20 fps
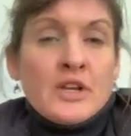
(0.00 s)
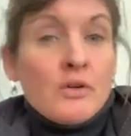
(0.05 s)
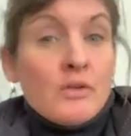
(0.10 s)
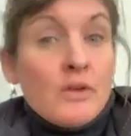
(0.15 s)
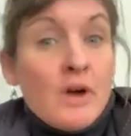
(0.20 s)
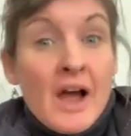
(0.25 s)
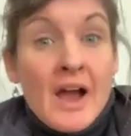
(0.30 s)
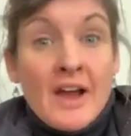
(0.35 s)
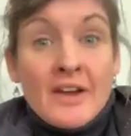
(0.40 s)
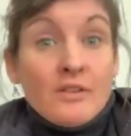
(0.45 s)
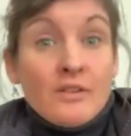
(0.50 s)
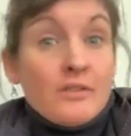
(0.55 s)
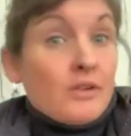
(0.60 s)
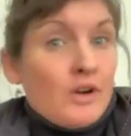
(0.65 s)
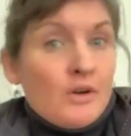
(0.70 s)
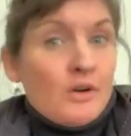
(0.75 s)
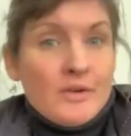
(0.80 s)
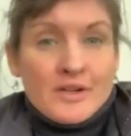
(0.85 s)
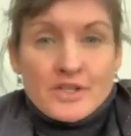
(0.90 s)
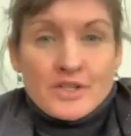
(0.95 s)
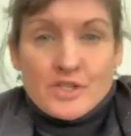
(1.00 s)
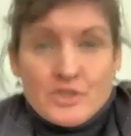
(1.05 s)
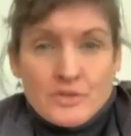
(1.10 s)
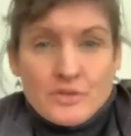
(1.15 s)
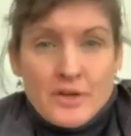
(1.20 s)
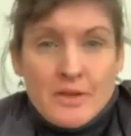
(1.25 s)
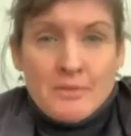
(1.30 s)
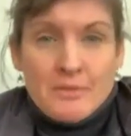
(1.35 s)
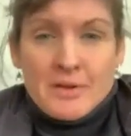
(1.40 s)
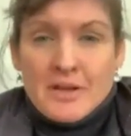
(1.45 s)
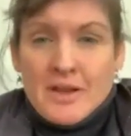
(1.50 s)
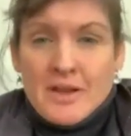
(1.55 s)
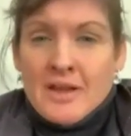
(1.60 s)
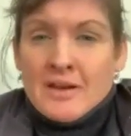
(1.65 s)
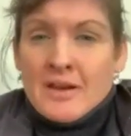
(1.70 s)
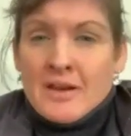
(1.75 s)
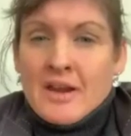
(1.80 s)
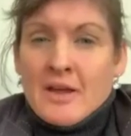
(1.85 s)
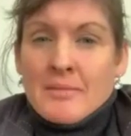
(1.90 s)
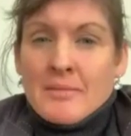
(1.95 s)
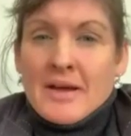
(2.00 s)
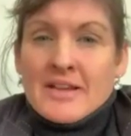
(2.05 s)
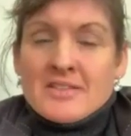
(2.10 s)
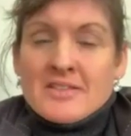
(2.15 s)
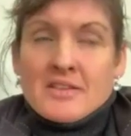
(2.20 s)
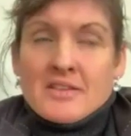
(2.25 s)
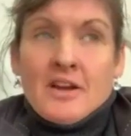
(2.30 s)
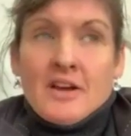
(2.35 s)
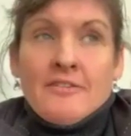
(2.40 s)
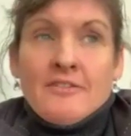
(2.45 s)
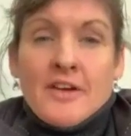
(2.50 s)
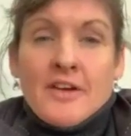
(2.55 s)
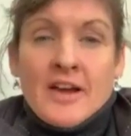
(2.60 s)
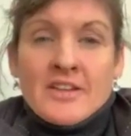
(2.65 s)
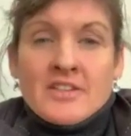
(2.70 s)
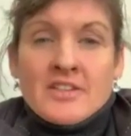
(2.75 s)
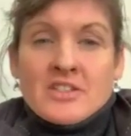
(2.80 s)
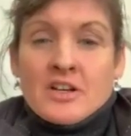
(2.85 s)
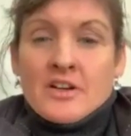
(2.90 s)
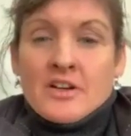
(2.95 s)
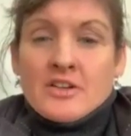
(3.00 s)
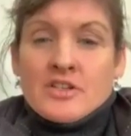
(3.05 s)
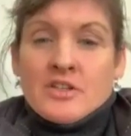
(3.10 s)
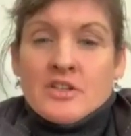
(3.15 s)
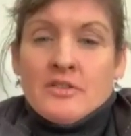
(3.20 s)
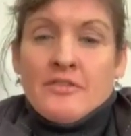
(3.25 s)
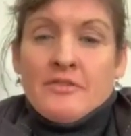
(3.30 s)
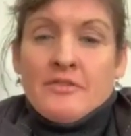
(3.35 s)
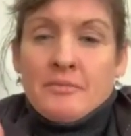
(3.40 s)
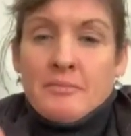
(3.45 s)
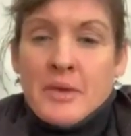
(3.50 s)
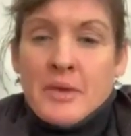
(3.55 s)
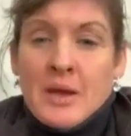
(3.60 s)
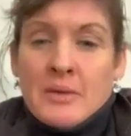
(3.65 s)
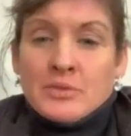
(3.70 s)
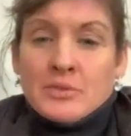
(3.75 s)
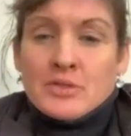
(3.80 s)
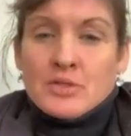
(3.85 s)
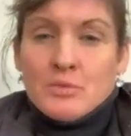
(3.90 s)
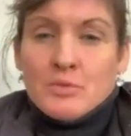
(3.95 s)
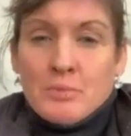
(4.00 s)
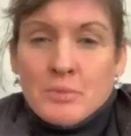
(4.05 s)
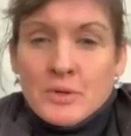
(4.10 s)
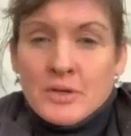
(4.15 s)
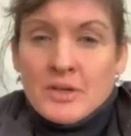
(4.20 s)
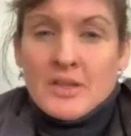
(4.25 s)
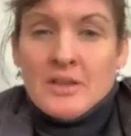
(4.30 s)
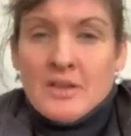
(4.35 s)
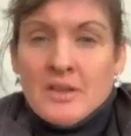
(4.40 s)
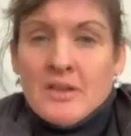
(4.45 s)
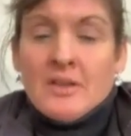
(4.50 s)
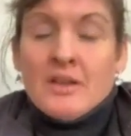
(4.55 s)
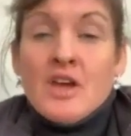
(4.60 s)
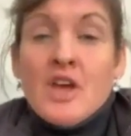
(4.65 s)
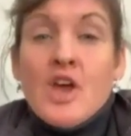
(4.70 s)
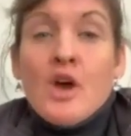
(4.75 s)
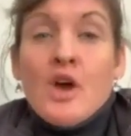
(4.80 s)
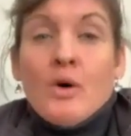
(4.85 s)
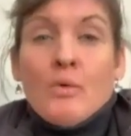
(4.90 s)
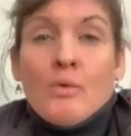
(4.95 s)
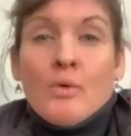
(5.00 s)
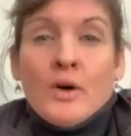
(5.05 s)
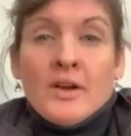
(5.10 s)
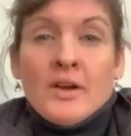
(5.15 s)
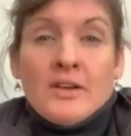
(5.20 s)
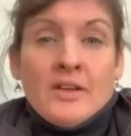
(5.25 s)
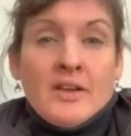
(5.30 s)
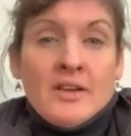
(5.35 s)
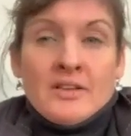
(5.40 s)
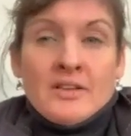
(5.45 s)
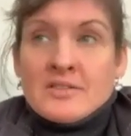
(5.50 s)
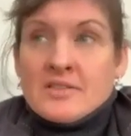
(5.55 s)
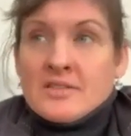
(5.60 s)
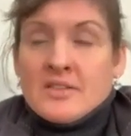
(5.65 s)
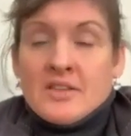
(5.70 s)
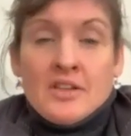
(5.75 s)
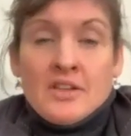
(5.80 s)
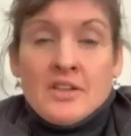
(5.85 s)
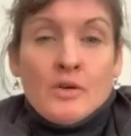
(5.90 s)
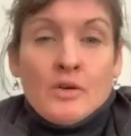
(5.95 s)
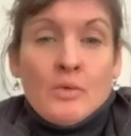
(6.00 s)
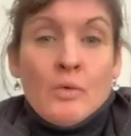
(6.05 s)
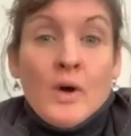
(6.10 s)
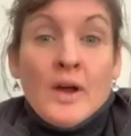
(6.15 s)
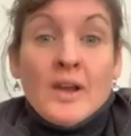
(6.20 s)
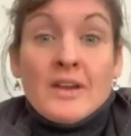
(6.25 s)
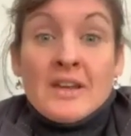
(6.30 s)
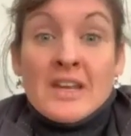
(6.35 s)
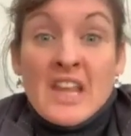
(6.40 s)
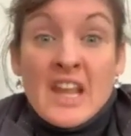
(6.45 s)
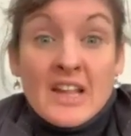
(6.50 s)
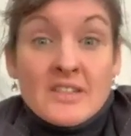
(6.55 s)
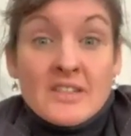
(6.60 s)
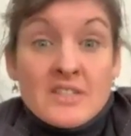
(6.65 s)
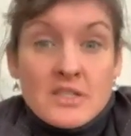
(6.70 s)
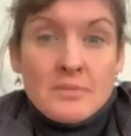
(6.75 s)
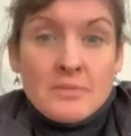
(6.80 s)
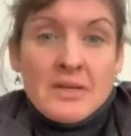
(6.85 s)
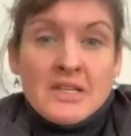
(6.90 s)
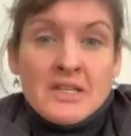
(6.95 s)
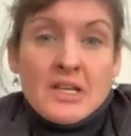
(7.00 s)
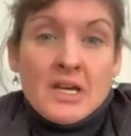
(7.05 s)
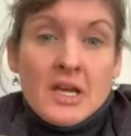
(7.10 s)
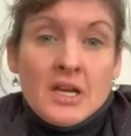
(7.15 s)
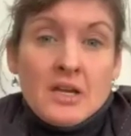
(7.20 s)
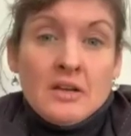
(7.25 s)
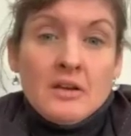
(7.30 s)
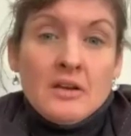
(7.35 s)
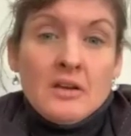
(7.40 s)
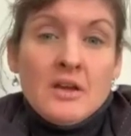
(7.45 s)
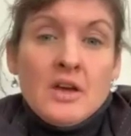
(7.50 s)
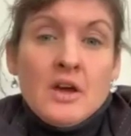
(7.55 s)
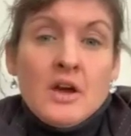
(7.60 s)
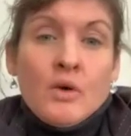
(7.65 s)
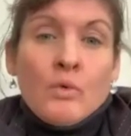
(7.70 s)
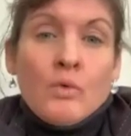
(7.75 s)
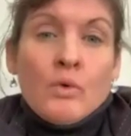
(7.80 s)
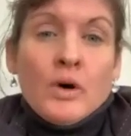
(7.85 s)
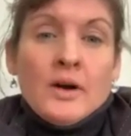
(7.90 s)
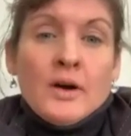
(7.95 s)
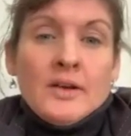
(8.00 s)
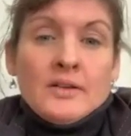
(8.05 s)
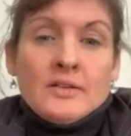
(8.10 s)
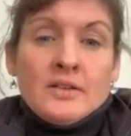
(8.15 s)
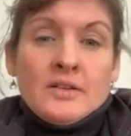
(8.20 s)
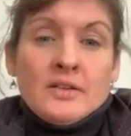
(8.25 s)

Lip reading: I don't go extreme in any of my stuff. I start to be able to put in what is, what needs to be done, what,